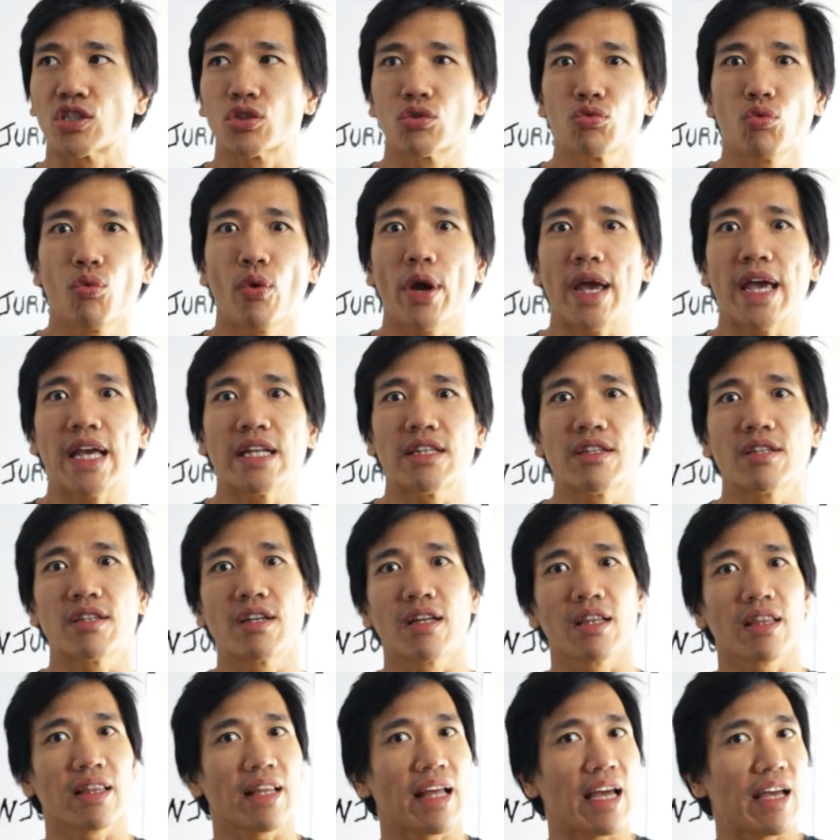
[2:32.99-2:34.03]
sway to
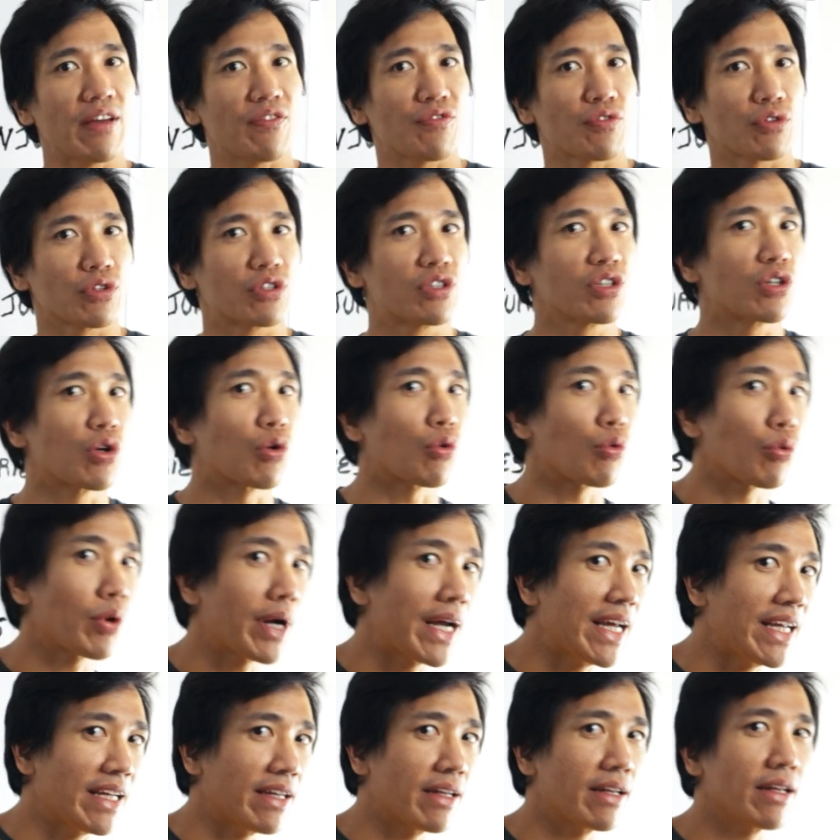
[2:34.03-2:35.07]
the left or to the
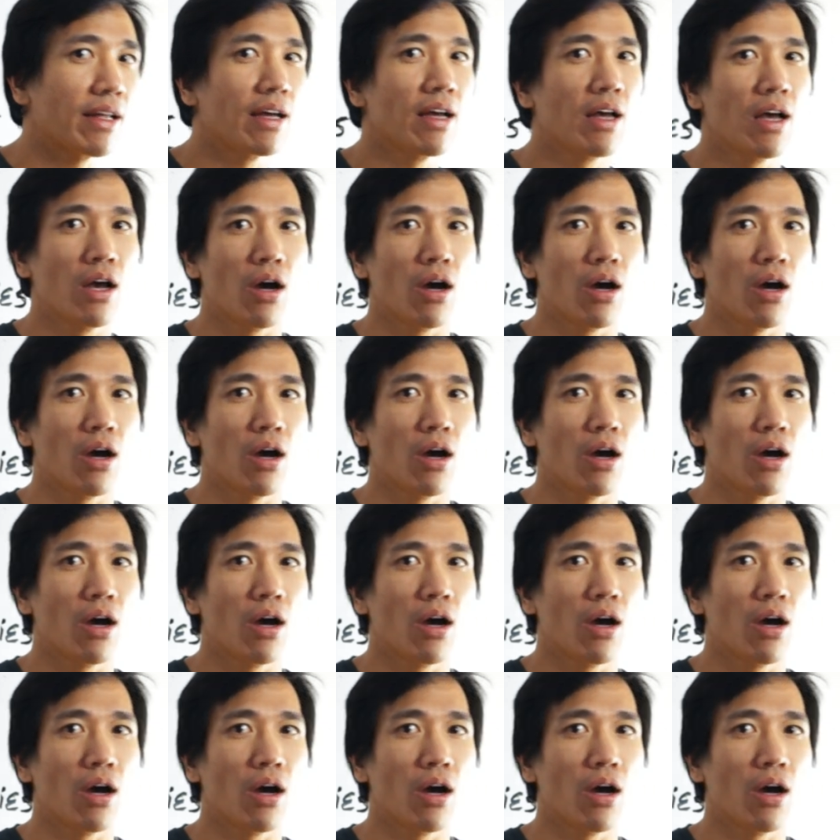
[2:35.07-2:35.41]
right